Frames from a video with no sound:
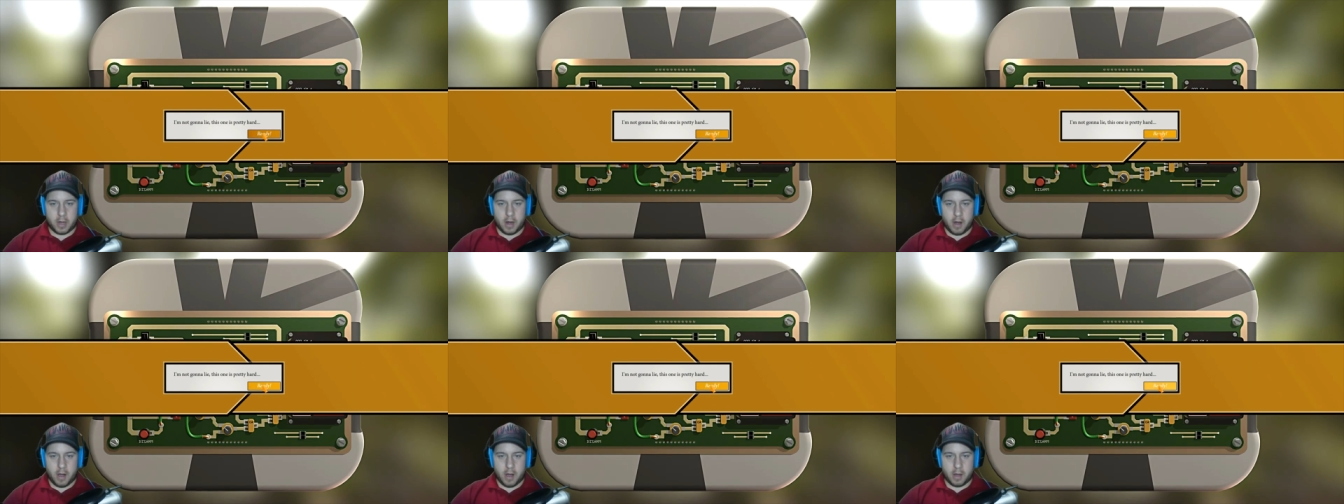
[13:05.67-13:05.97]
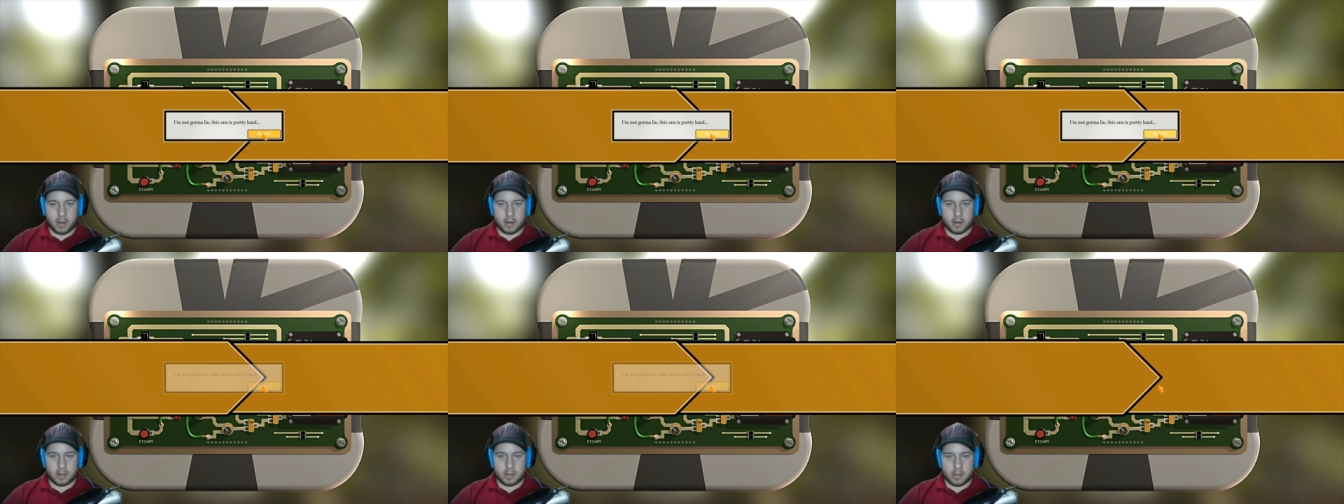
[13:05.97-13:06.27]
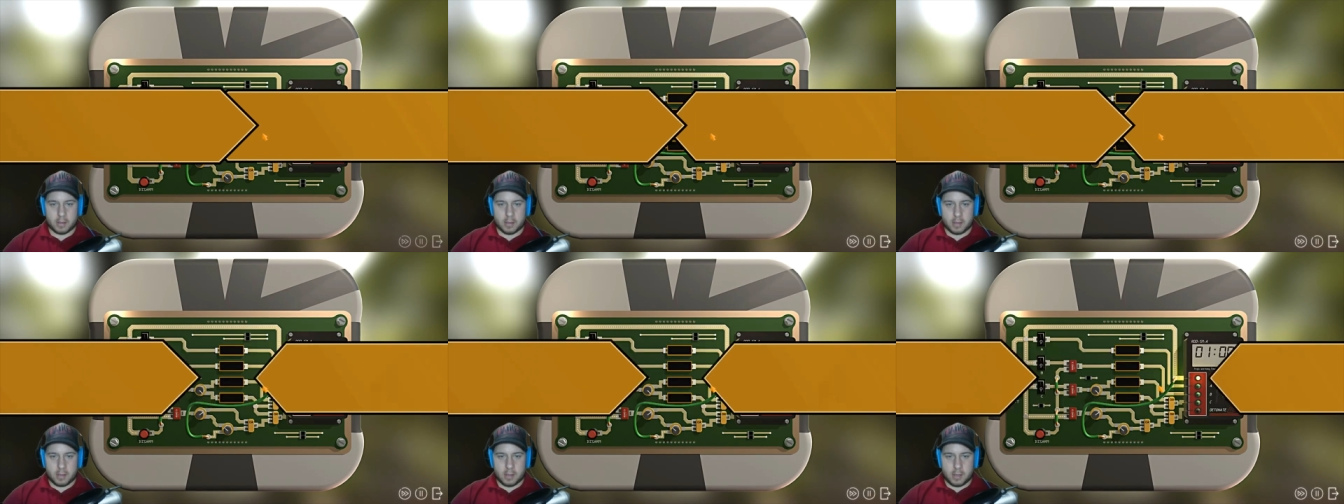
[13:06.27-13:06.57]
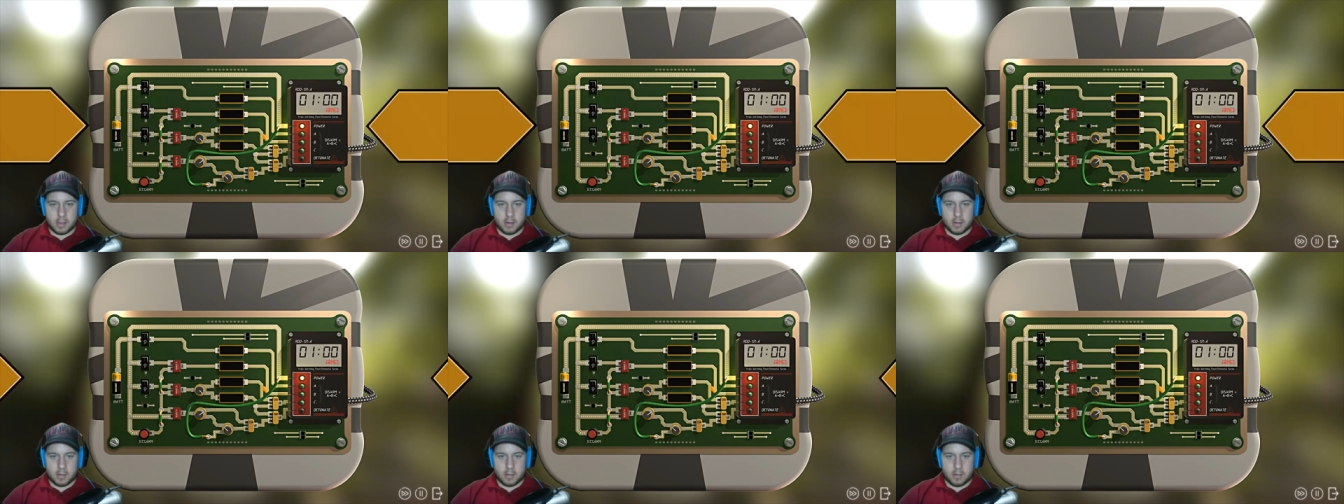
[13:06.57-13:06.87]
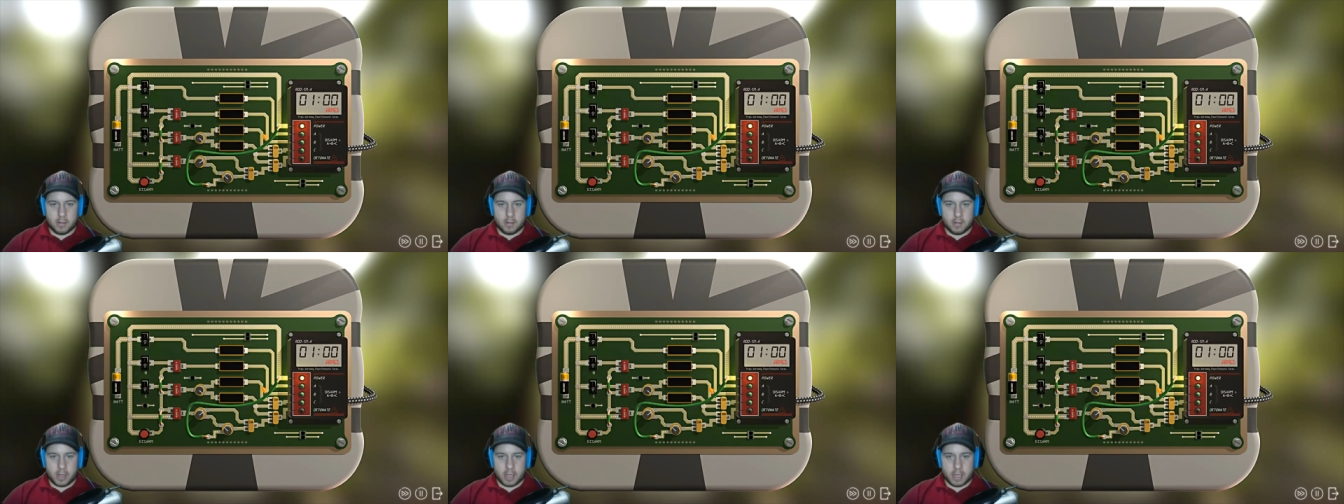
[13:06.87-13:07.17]
hard.
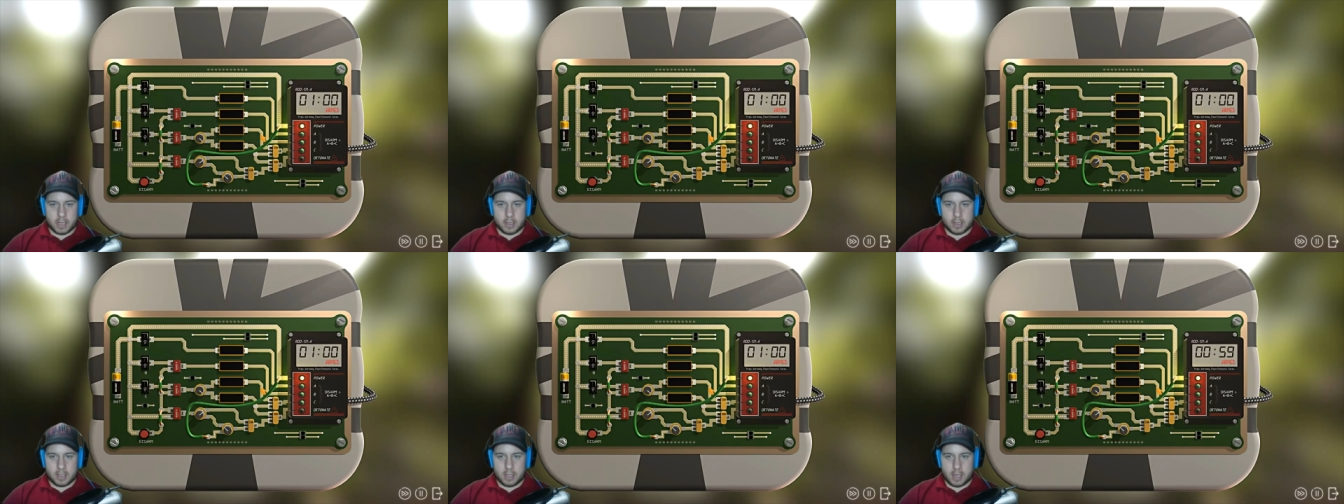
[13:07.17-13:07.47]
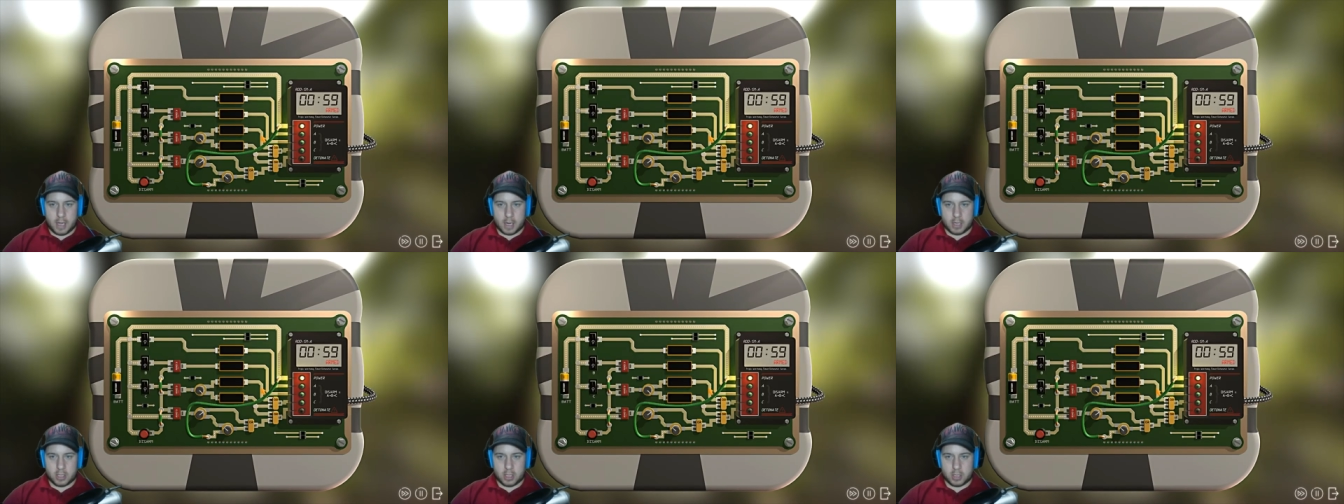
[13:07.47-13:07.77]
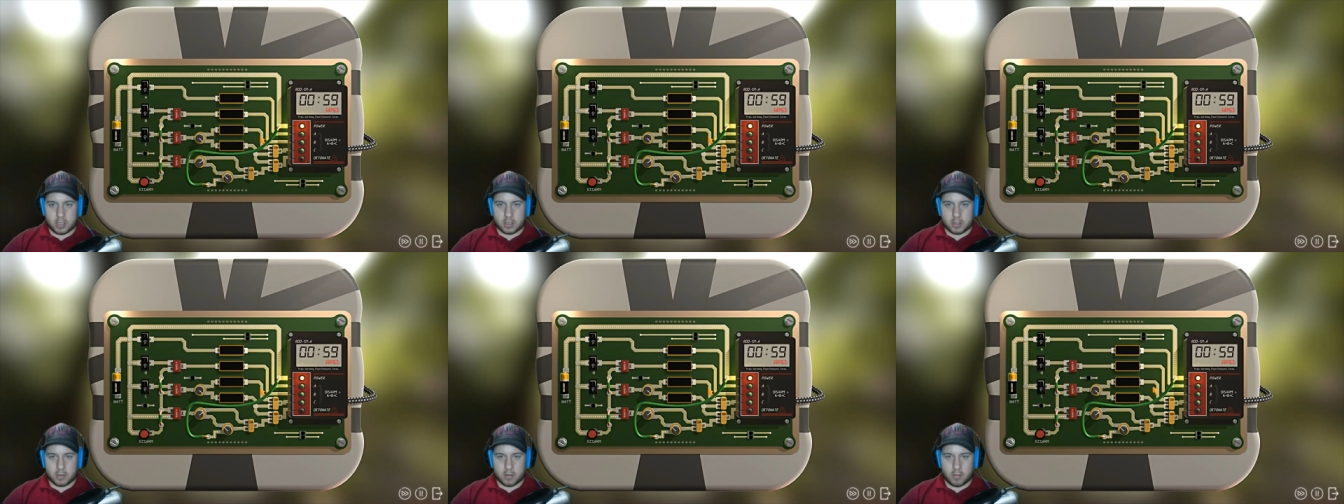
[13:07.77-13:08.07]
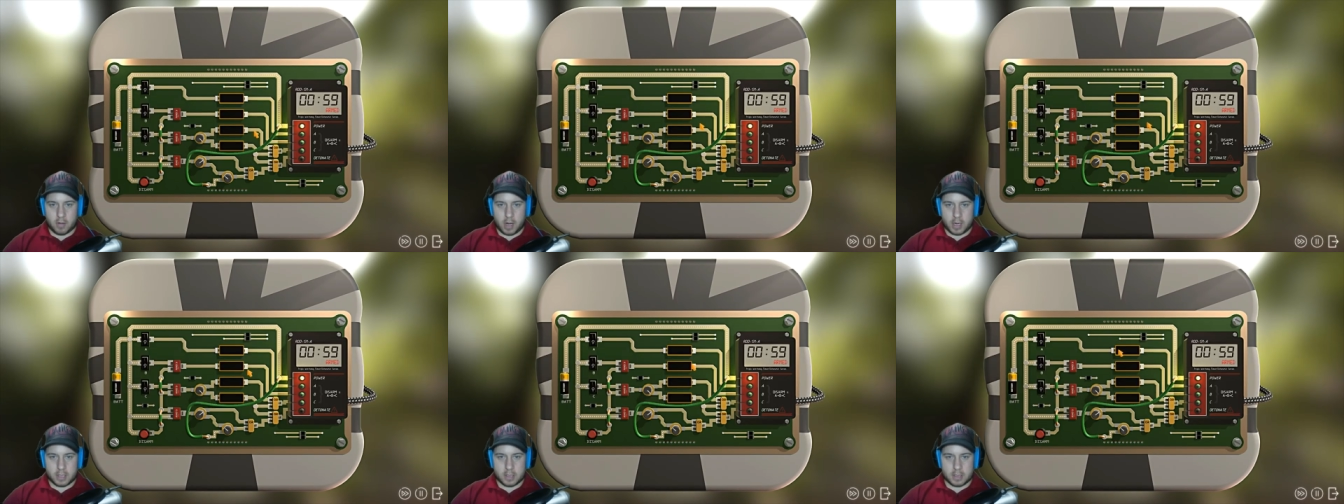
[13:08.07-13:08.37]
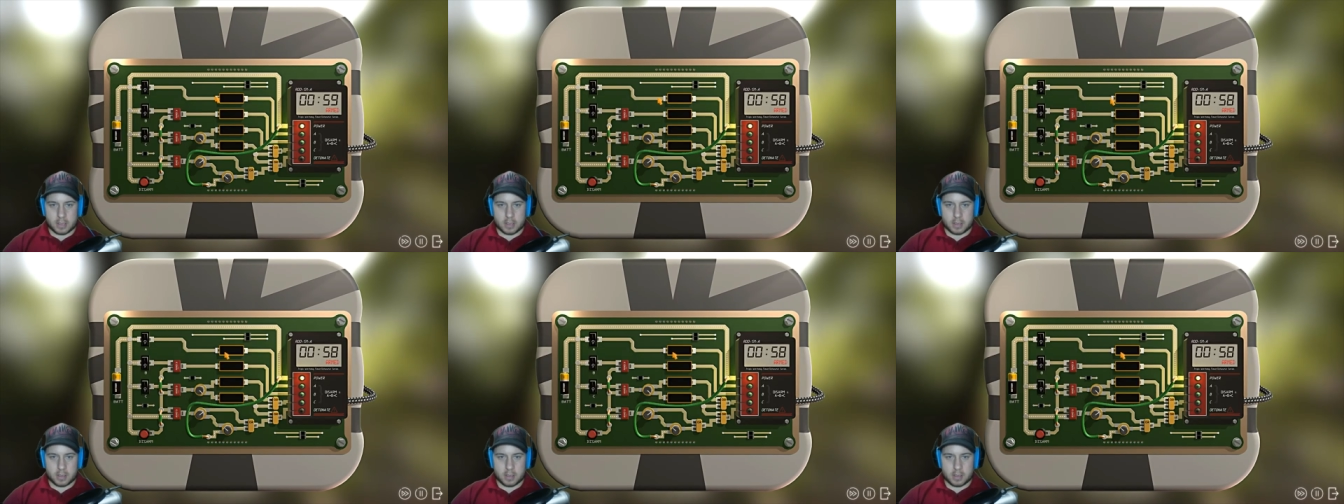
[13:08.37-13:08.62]
Oh, I can see that. Jesus Christ.